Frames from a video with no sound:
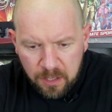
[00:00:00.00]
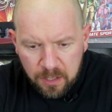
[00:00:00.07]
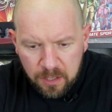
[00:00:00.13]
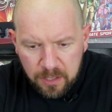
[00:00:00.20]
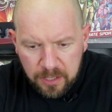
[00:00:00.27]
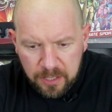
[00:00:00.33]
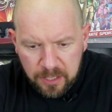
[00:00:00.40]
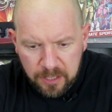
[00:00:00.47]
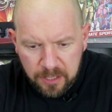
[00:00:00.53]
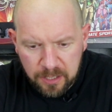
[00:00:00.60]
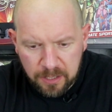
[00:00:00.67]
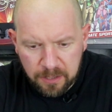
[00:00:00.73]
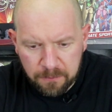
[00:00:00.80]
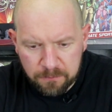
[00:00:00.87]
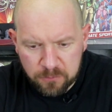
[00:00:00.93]

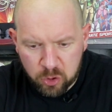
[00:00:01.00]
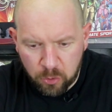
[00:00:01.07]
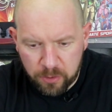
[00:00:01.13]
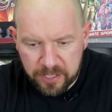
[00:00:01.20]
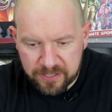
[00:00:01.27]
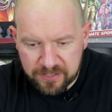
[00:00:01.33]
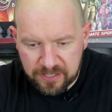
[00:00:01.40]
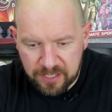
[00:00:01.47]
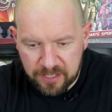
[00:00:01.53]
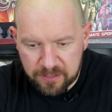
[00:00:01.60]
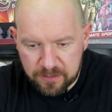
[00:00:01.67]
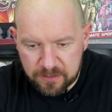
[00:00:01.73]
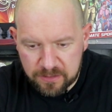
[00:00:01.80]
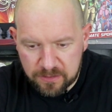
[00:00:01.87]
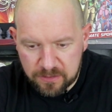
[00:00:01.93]
Tony is saying
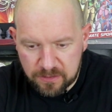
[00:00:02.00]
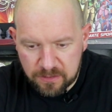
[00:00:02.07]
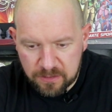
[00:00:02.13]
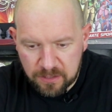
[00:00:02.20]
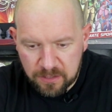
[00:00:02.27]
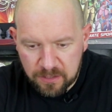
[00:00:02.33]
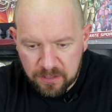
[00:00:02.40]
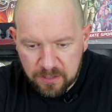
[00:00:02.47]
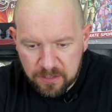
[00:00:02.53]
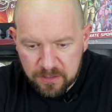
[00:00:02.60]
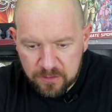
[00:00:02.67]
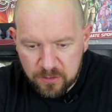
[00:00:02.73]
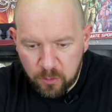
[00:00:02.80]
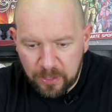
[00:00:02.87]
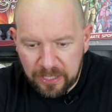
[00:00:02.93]

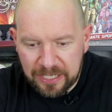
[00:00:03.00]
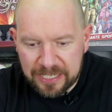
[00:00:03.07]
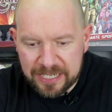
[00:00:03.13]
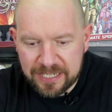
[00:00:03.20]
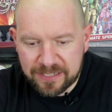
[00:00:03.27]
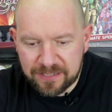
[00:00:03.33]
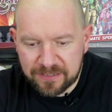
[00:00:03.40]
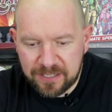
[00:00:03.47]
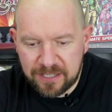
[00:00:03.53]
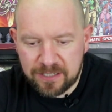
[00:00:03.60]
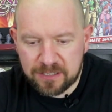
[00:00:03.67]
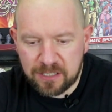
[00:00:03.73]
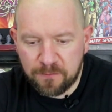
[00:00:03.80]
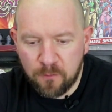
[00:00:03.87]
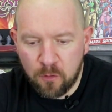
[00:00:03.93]
to Elite
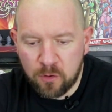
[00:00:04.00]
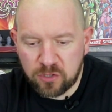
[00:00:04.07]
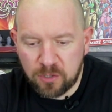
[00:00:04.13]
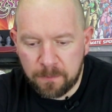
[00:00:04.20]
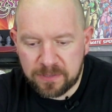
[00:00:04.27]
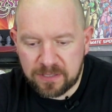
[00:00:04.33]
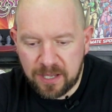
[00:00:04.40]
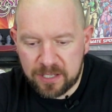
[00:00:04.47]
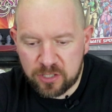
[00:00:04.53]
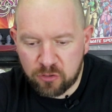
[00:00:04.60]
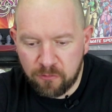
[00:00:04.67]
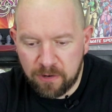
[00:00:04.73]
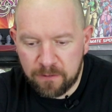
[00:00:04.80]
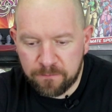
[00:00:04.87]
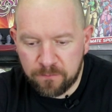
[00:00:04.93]
C64 Zombicide's
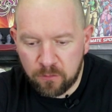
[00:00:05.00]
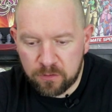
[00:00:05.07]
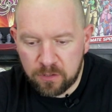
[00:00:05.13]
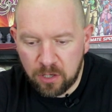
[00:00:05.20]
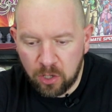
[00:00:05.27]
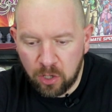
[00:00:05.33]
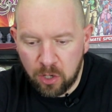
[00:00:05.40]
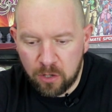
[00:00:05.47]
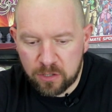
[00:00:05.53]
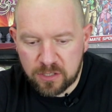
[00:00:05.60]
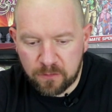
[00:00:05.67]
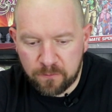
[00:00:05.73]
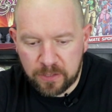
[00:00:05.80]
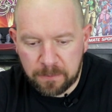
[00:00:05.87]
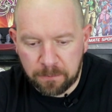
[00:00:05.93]
great fun, lots
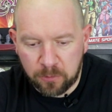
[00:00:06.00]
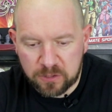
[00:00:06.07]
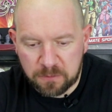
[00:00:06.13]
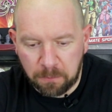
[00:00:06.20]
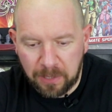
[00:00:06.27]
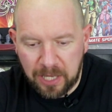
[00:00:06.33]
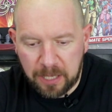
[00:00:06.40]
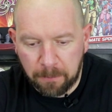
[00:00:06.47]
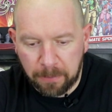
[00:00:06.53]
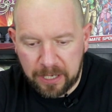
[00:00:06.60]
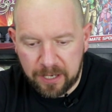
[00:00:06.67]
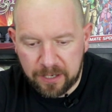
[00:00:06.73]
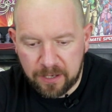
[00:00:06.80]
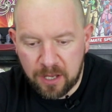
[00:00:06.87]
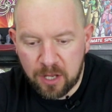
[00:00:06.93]
of it, plus Black
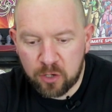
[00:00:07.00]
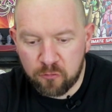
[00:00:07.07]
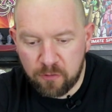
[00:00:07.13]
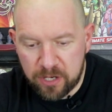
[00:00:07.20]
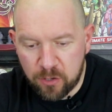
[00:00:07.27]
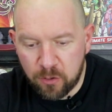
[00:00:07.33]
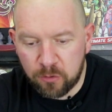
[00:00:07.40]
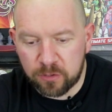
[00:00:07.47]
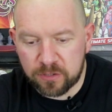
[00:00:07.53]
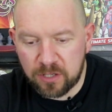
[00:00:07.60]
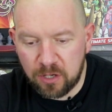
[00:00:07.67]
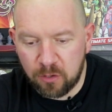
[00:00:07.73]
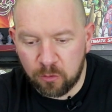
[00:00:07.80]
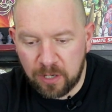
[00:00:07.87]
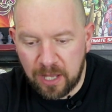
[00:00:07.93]
Pig, Green Horde
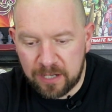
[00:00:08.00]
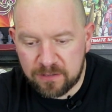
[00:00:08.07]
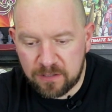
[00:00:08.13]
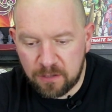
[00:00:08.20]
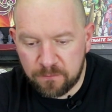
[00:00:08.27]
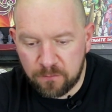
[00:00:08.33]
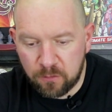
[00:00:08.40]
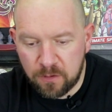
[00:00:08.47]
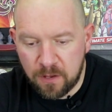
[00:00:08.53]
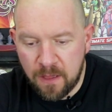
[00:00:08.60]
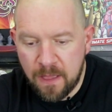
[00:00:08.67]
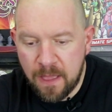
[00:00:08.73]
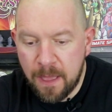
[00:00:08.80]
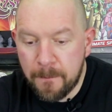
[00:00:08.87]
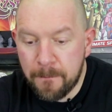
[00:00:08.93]
all add to the fun.
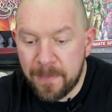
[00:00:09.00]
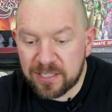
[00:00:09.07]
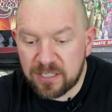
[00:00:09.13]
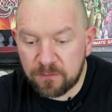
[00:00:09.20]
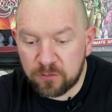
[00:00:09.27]
Massive